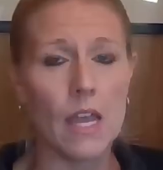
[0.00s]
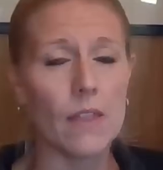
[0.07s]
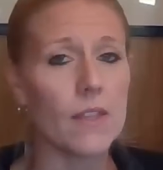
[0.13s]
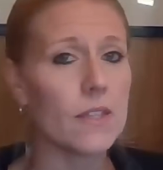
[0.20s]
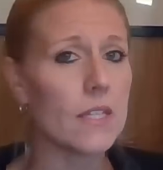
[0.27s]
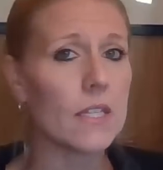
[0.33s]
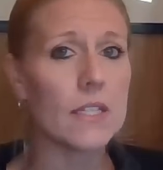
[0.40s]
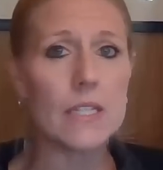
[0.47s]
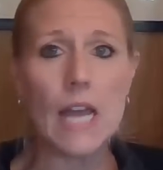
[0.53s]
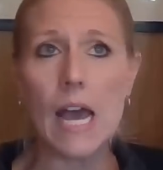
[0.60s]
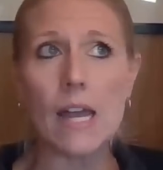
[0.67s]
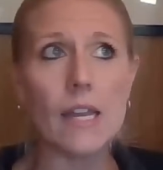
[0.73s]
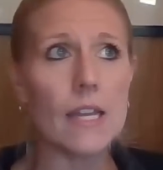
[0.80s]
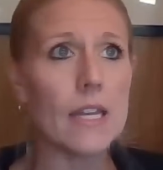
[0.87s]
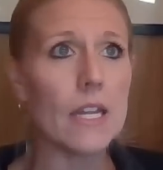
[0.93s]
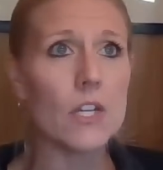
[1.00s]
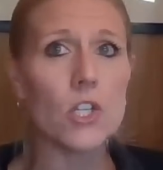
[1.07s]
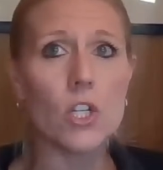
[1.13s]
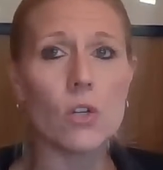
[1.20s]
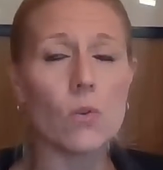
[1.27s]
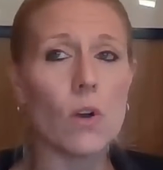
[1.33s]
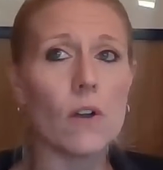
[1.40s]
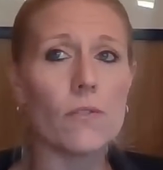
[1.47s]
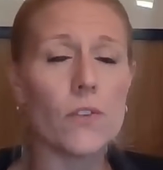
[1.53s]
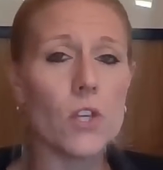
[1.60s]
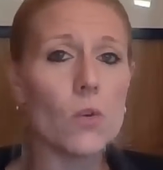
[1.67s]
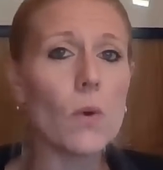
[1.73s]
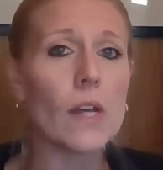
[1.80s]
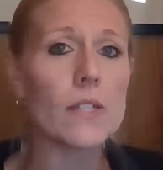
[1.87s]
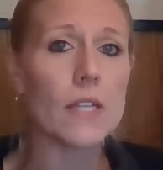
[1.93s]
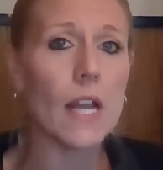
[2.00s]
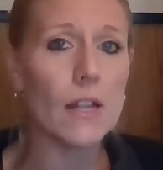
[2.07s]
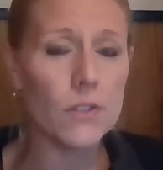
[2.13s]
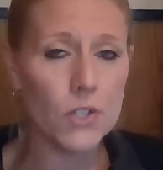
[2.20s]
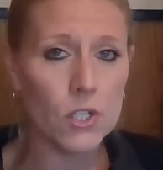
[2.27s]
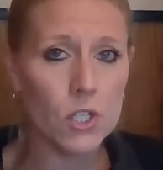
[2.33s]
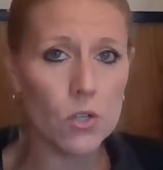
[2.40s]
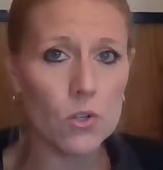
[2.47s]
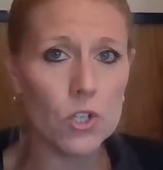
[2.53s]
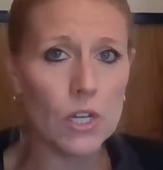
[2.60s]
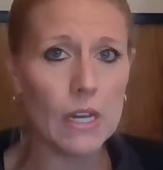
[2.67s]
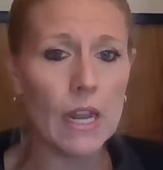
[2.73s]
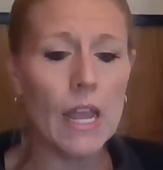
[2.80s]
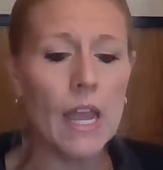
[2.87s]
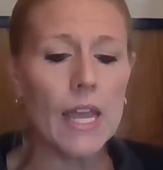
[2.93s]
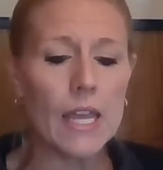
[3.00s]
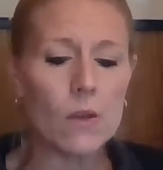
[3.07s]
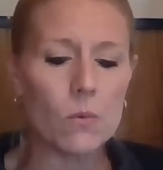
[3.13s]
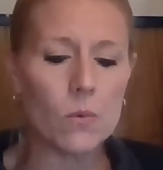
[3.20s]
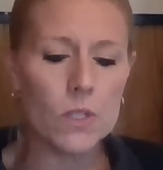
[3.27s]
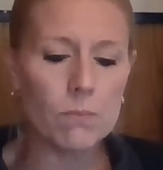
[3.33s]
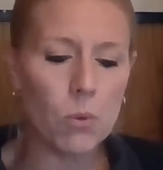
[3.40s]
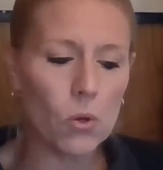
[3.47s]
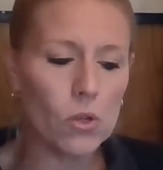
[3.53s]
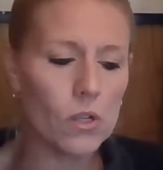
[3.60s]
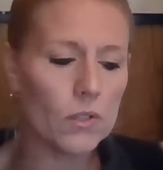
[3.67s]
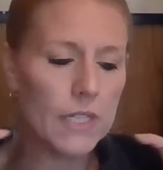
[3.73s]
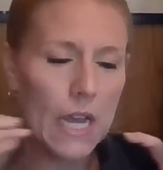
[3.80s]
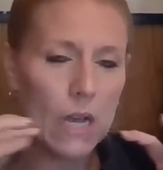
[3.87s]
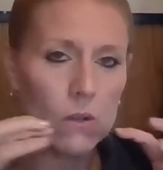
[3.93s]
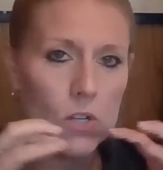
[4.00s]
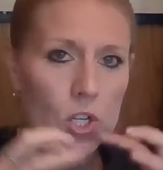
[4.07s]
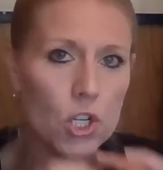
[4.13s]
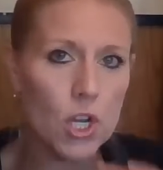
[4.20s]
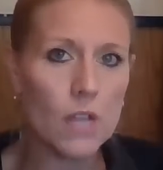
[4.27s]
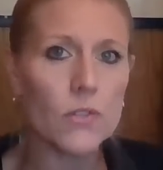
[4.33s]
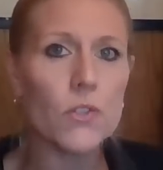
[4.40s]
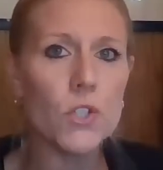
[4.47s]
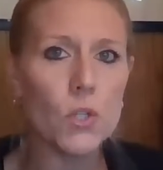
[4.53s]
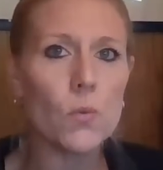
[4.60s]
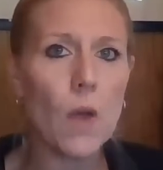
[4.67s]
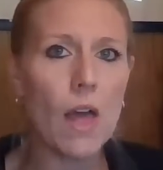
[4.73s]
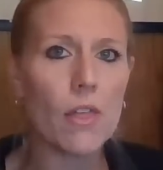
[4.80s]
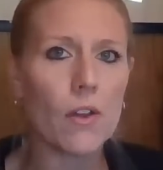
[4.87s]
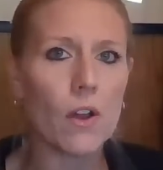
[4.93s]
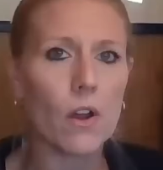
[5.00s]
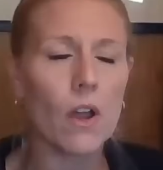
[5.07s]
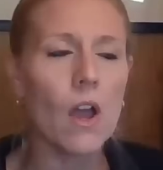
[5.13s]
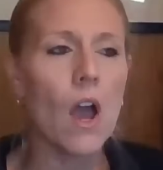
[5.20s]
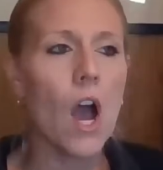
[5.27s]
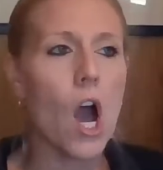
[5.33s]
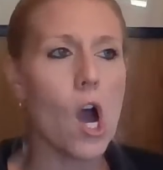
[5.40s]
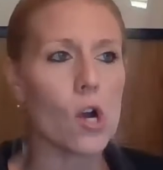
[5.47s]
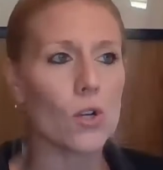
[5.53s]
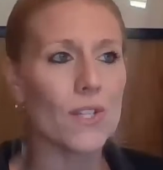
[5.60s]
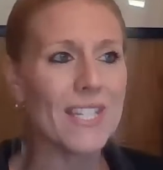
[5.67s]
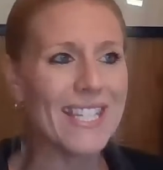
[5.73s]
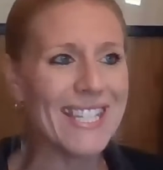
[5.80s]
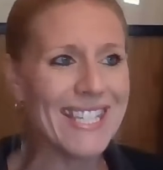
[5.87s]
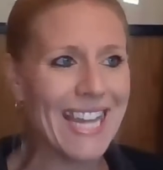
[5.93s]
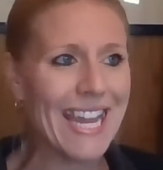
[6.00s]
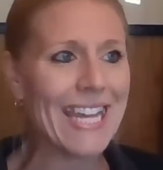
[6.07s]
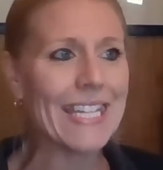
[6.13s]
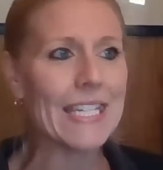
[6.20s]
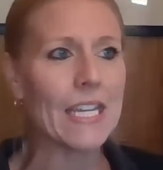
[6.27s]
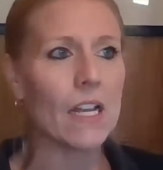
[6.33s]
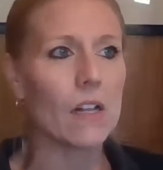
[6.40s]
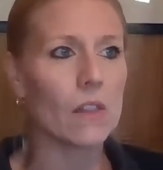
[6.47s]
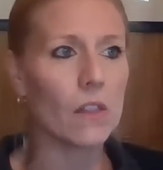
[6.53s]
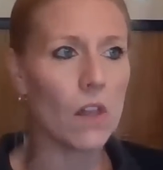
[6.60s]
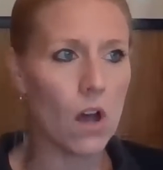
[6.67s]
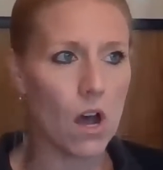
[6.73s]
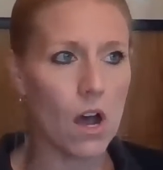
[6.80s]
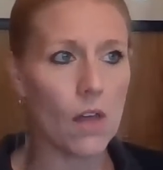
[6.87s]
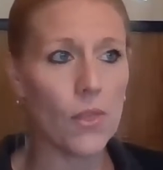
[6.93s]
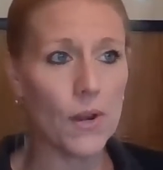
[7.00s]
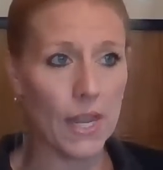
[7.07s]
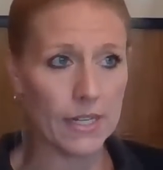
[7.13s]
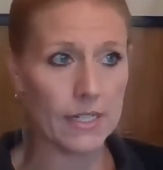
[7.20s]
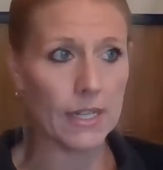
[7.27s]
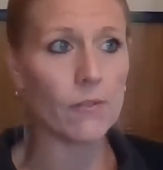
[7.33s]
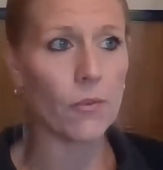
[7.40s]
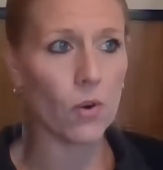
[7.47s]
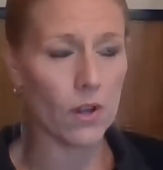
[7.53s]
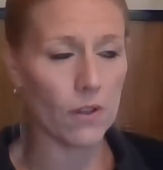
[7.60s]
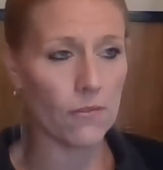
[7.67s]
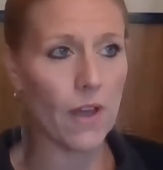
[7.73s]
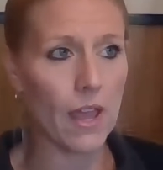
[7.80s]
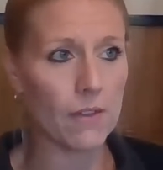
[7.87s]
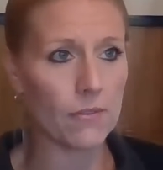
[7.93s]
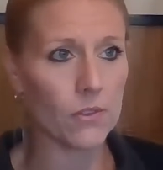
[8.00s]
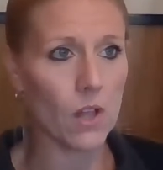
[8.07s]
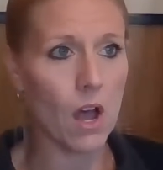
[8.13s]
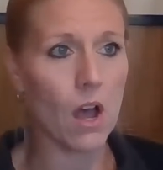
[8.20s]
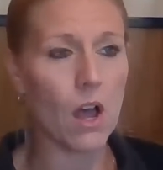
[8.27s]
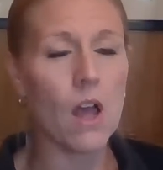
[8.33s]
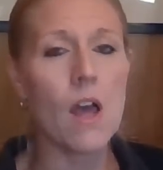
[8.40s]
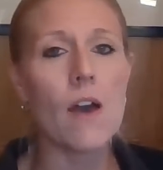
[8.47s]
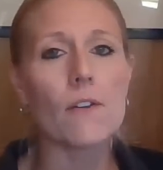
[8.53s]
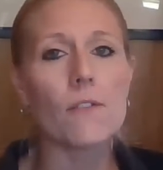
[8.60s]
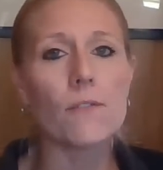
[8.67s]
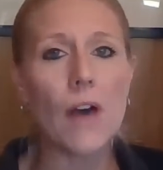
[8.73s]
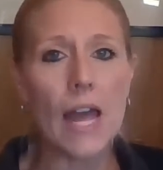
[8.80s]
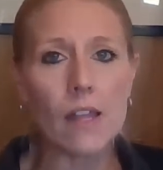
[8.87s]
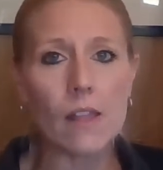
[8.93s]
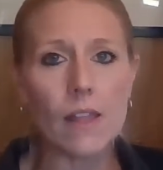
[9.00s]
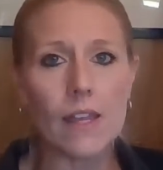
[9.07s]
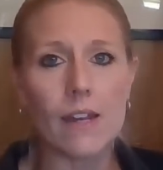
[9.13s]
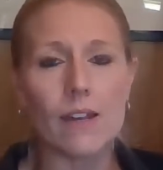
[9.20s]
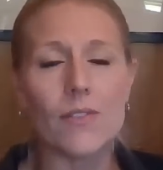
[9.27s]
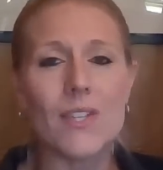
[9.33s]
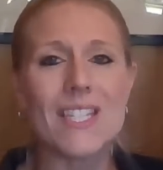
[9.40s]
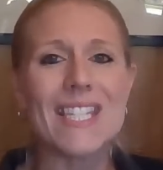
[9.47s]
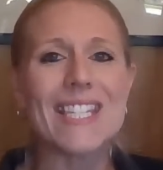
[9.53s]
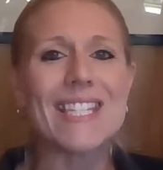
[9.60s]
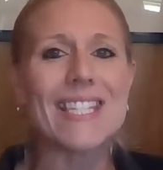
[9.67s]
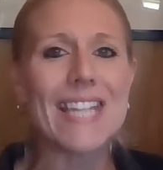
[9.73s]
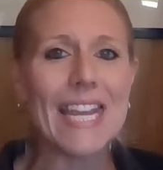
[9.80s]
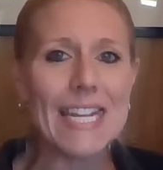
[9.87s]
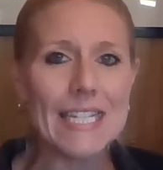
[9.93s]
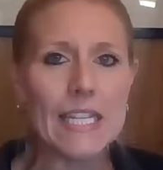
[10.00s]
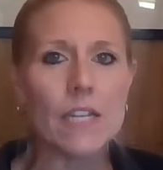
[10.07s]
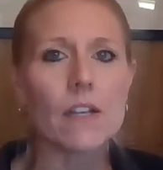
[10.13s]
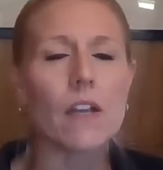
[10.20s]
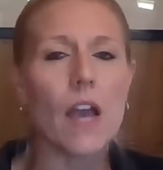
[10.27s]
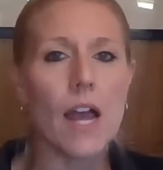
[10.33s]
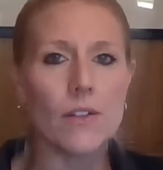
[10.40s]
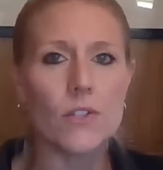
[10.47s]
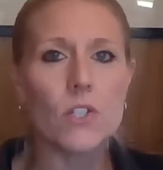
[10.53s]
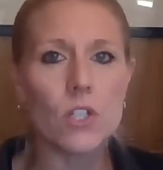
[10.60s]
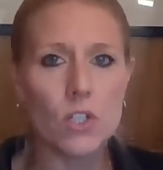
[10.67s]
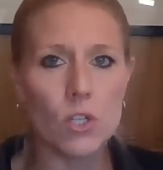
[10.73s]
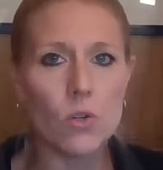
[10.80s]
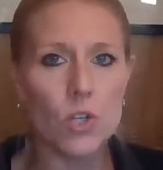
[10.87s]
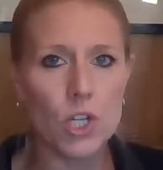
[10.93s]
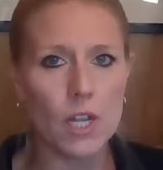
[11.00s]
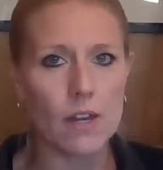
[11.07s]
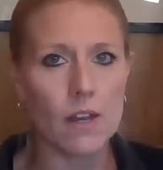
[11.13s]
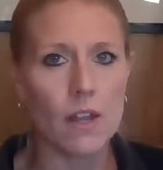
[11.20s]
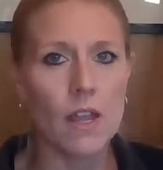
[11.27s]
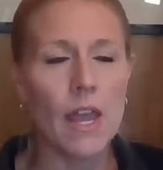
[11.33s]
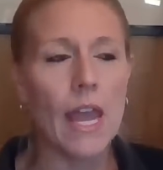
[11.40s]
This is not an issue of U.S. Constitution. It was boiled down just to whether our state law, the 1945 law, violated the state constitution.